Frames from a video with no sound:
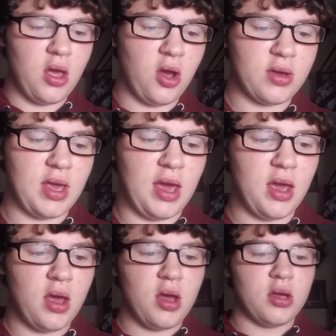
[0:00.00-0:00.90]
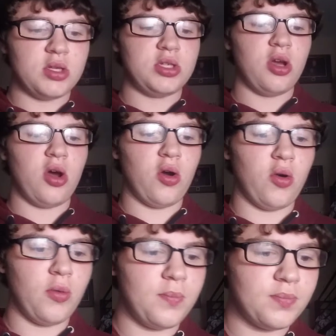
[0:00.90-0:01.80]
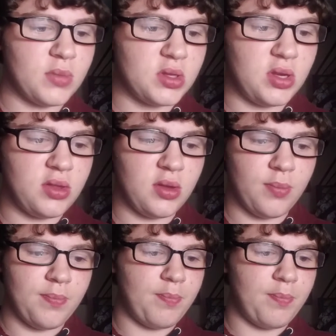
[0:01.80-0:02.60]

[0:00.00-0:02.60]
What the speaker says: Okay, so to the